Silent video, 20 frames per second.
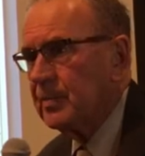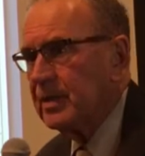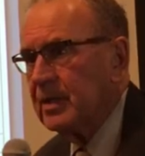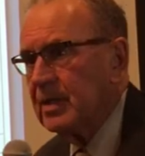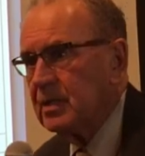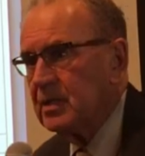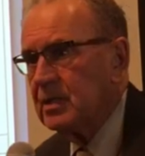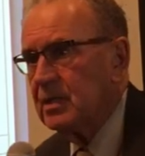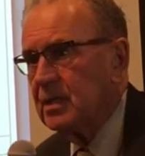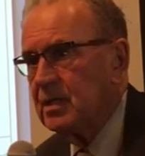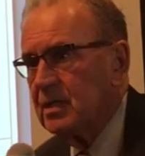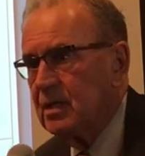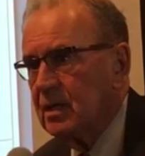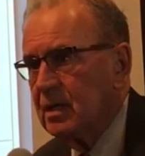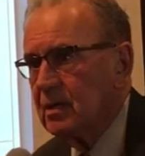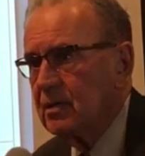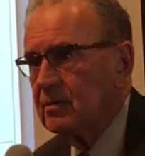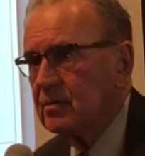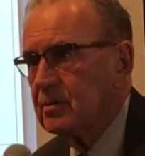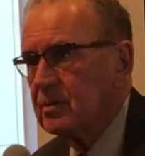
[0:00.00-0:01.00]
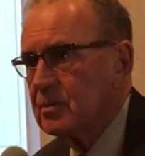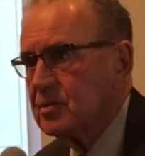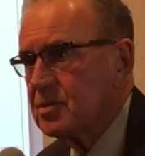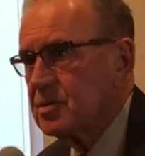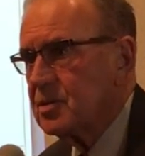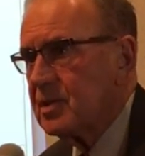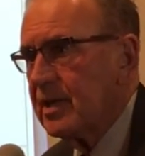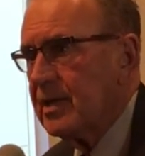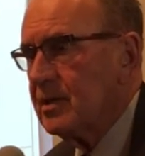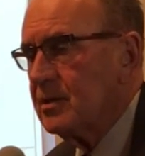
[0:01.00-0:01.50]
in the uh,
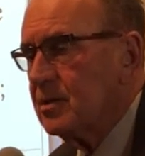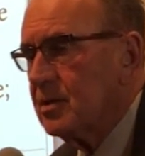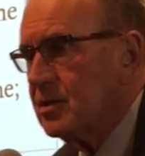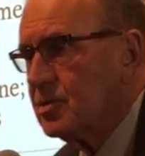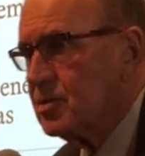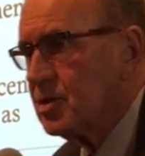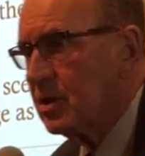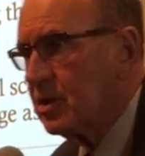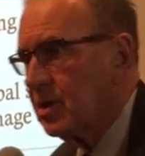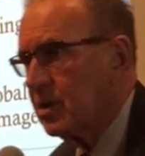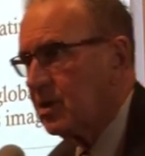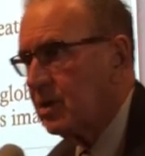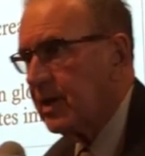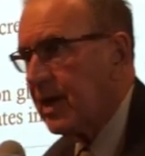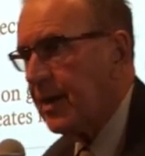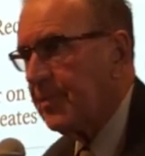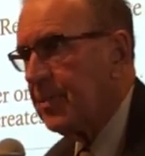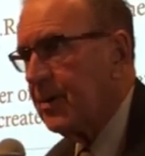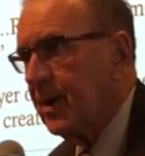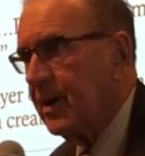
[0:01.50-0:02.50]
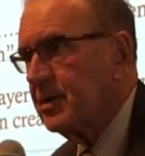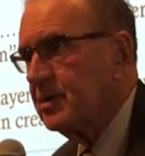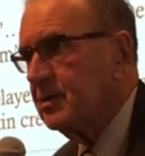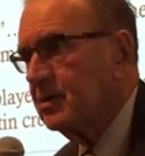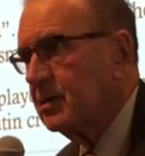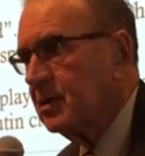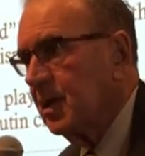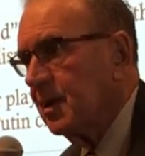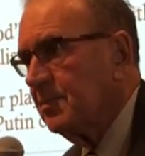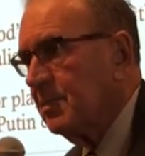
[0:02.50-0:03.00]
state security apparatus,
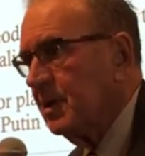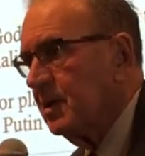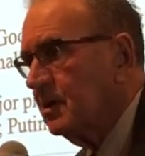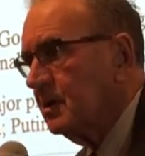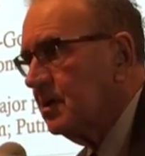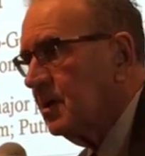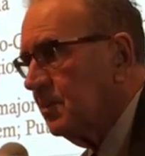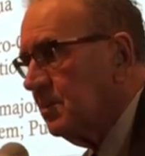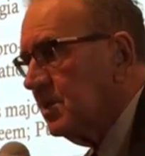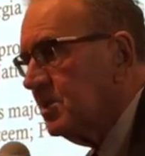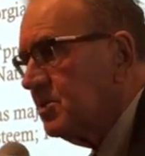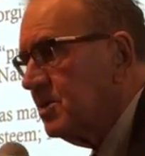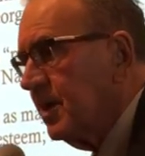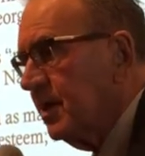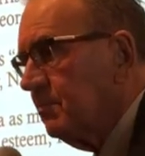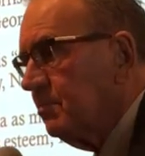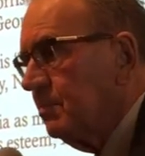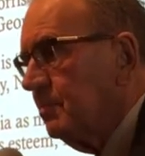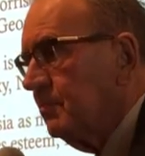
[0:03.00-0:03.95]
Komitet